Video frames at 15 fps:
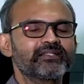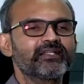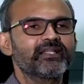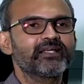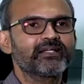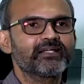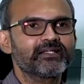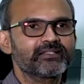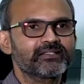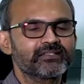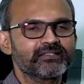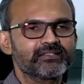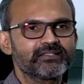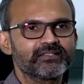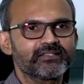There
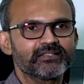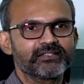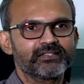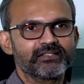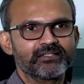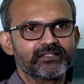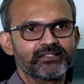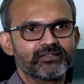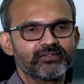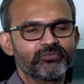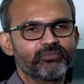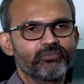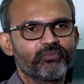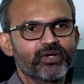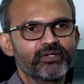are
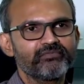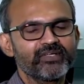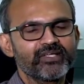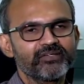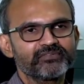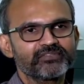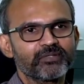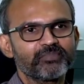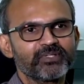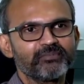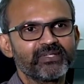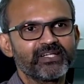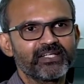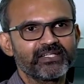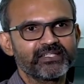one way of
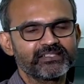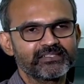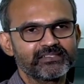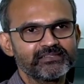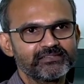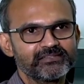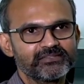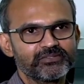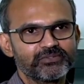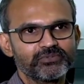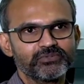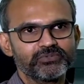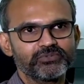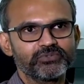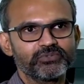supplementing it is
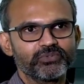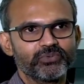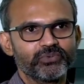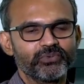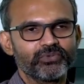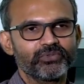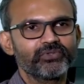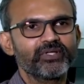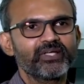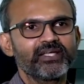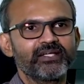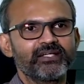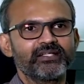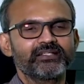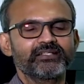through
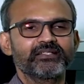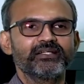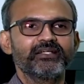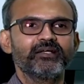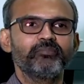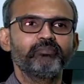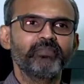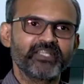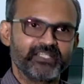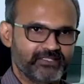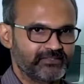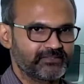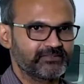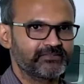eating meat.